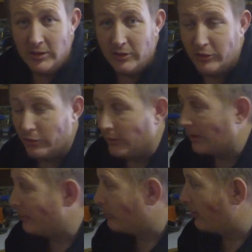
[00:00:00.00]

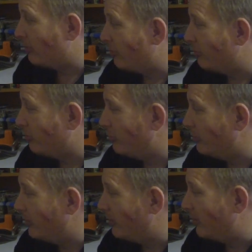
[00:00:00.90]
to crush your
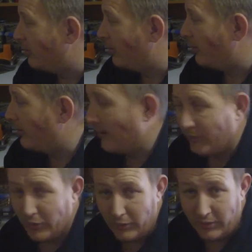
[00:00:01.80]
tube and
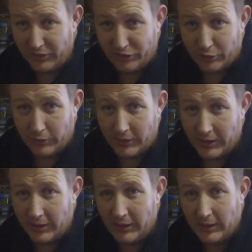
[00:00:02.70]
absolutely destroying
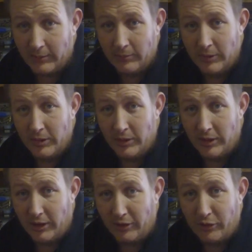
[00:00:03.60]
a you
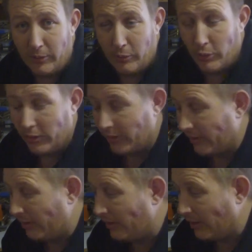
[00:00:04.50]
know, your top
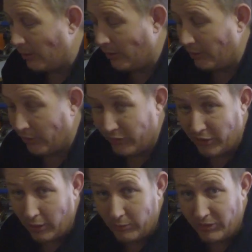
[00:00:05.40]
quality high dollar
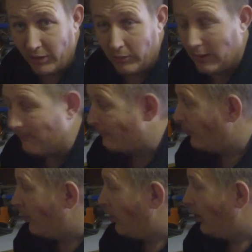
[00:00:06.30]
scope. So
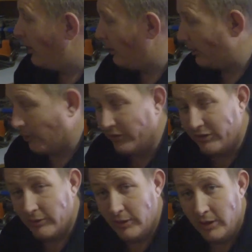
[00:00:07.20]
anyway, guys,
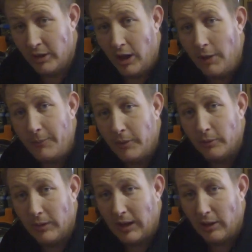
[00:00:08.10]
hope you
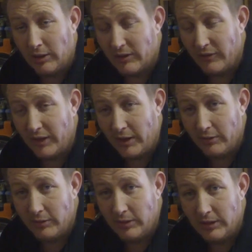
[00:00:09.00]
like the
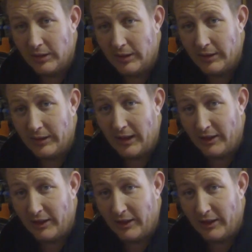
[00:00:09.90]
video, and as